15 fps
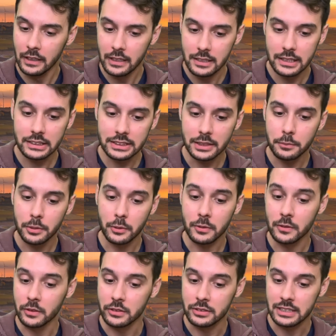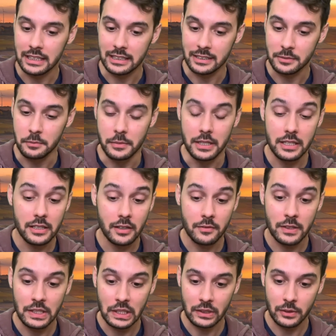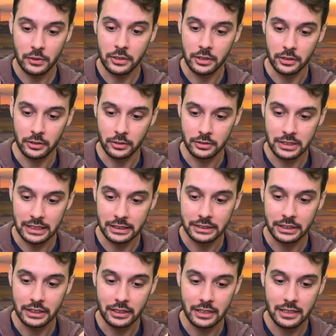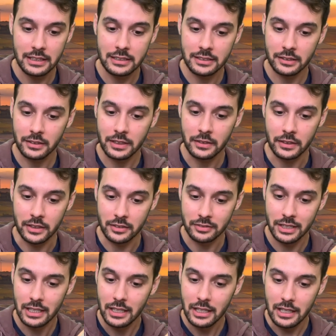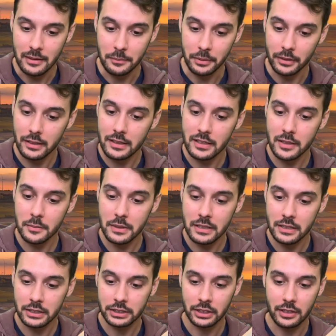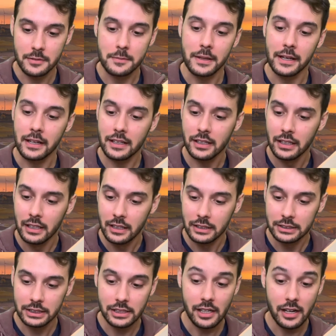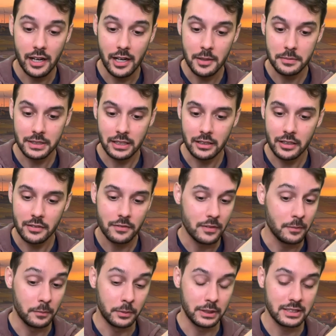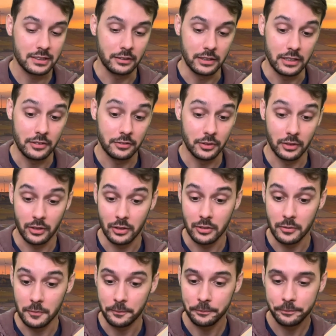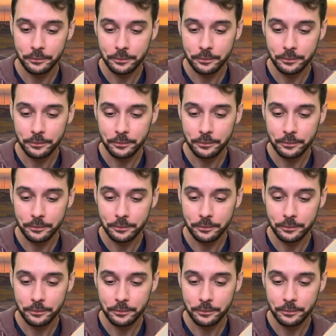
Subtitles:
Then she pulled loose as many of the yellow kernels as she could easily lift, and putting them in the shuck bag, she hopped off briskly for home.